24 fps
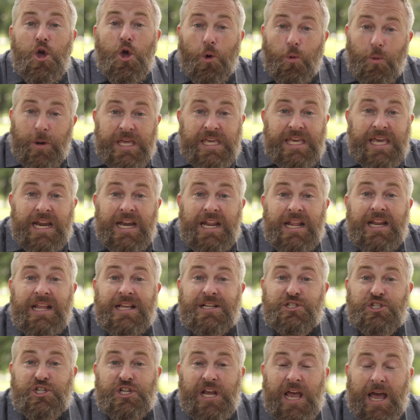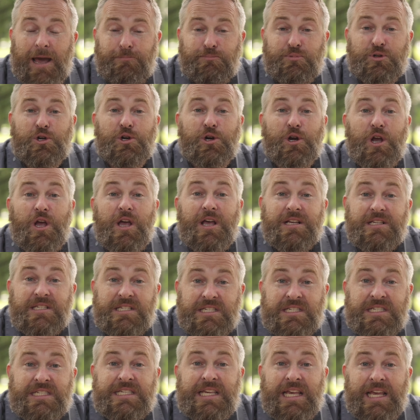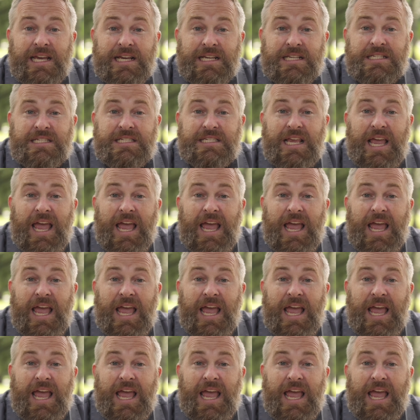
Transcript: we get it in chapter six.